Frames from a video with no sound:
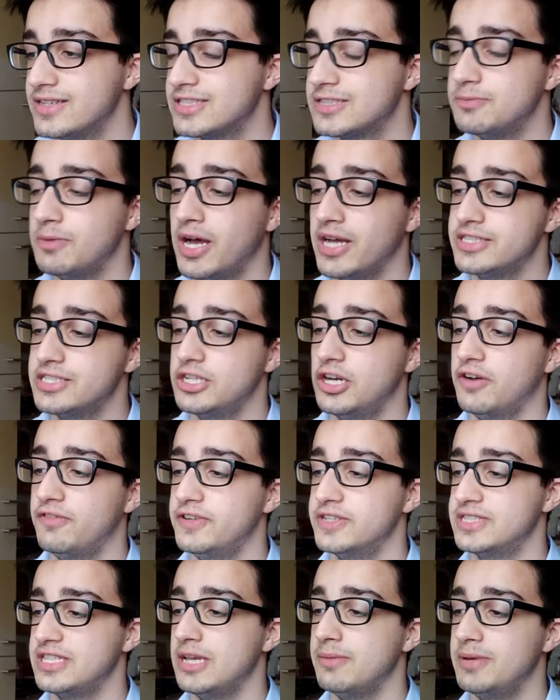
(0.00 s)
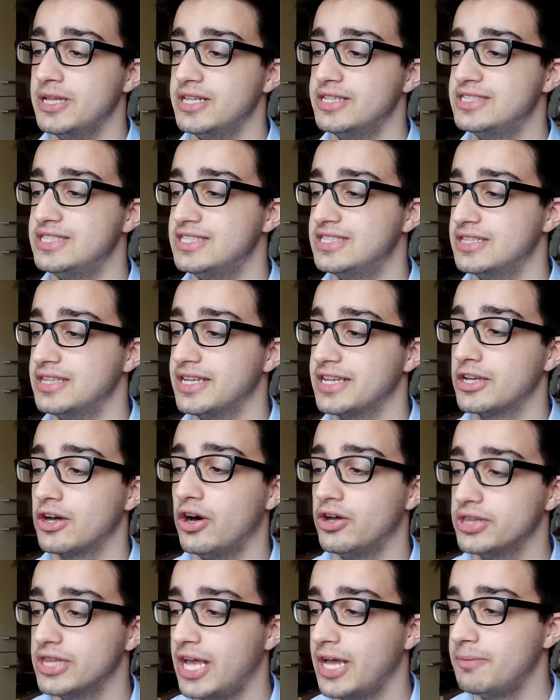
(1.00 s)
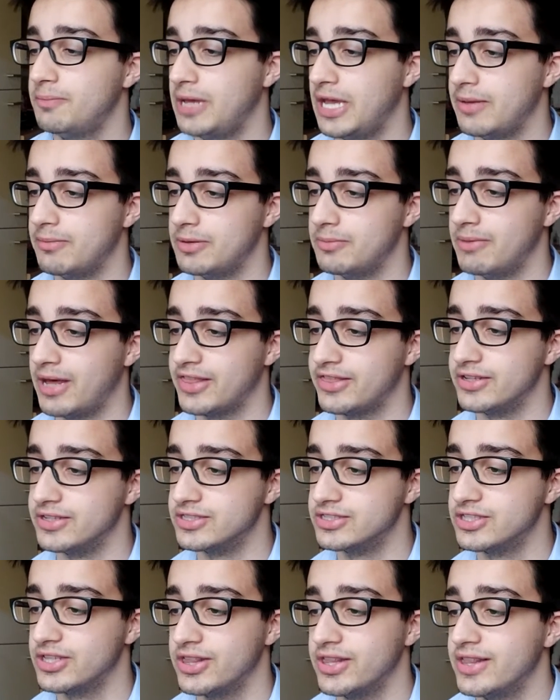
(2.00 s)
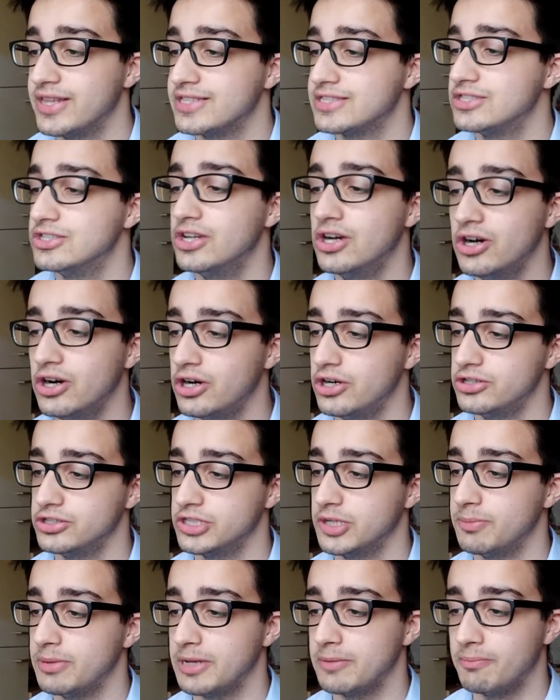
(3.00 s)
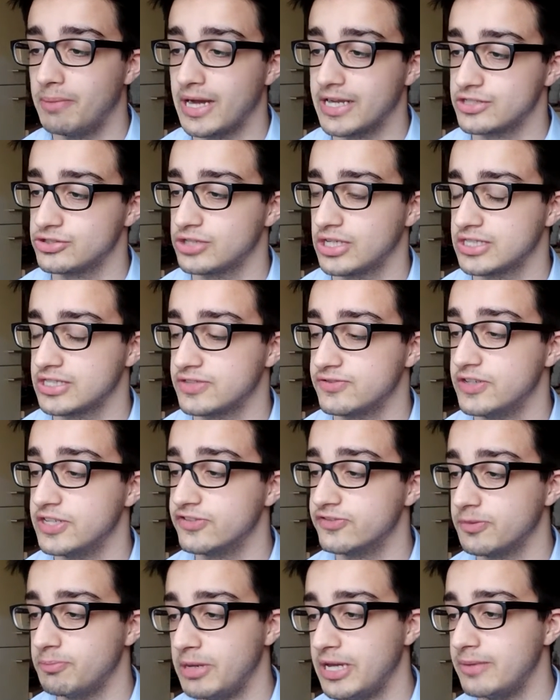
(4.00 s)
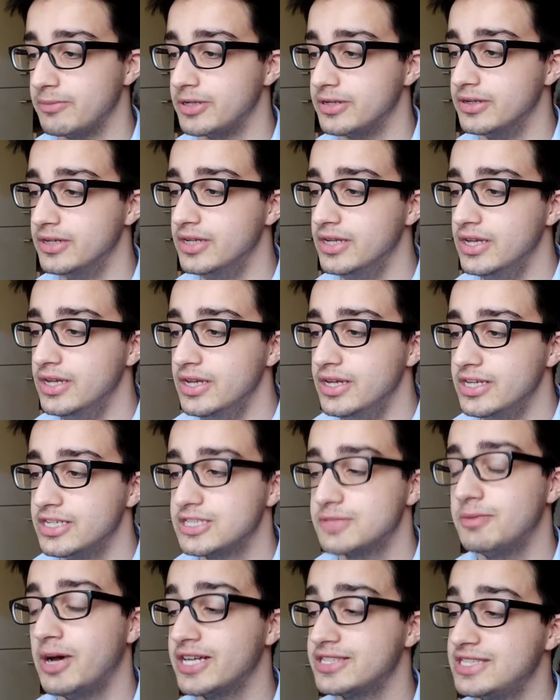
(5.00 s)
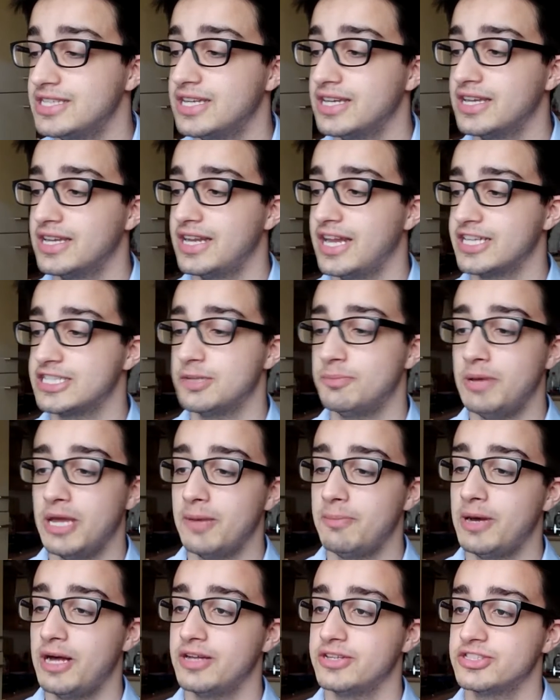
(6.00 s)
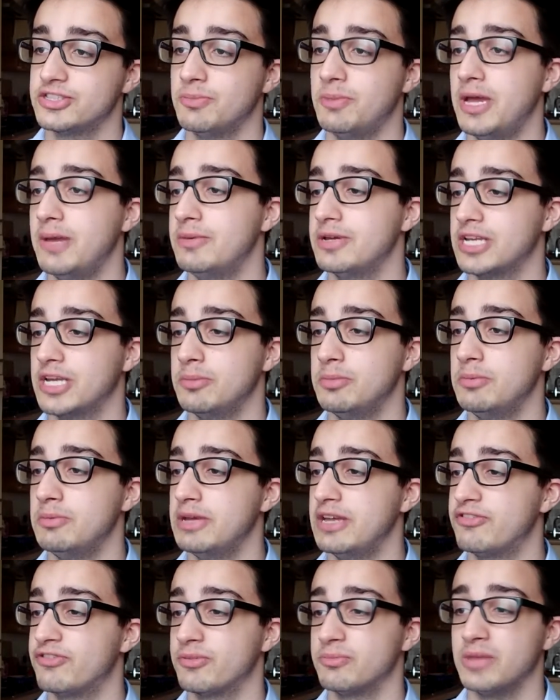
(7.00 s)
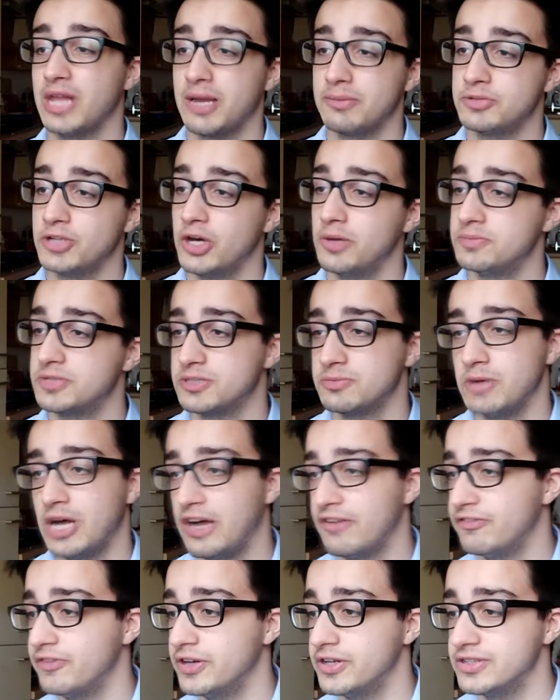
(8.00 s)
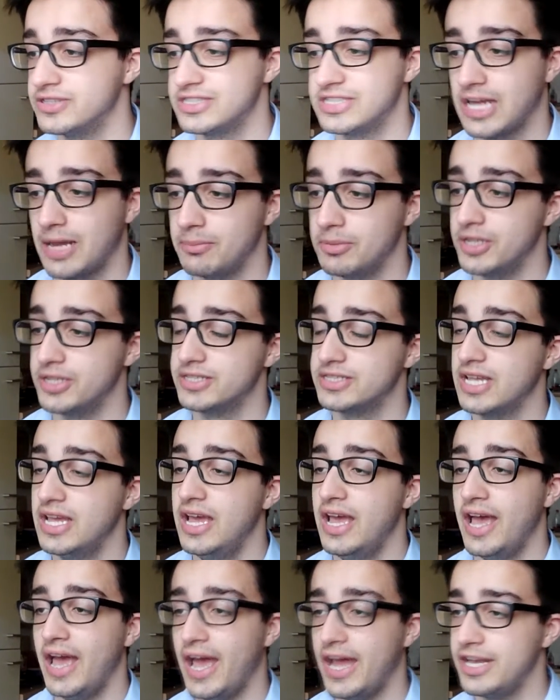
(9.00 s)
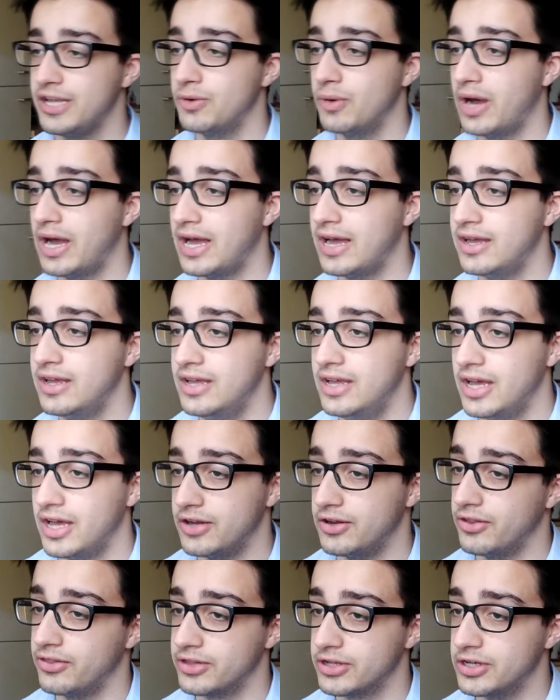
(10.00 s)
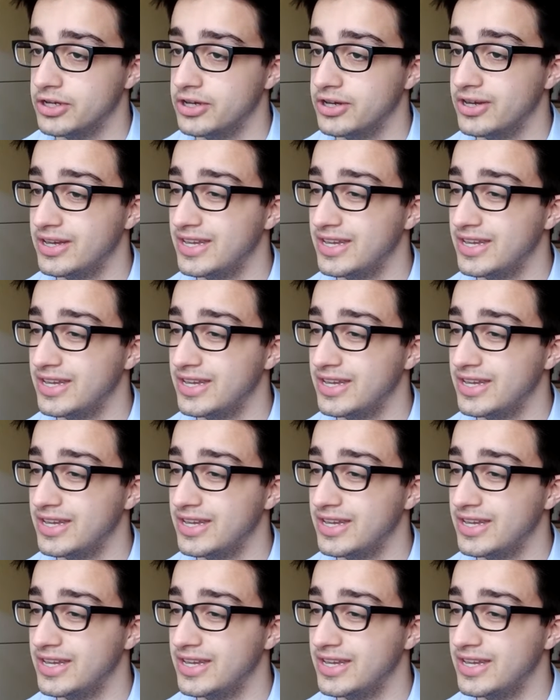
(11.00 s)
Smarty offers the ability to link online payment methods so that there's no hold-up in bank transfers for payment. Smarty can connect to PayPal so payment can be made from laptops, smartphones, tablets, anywhere and on the go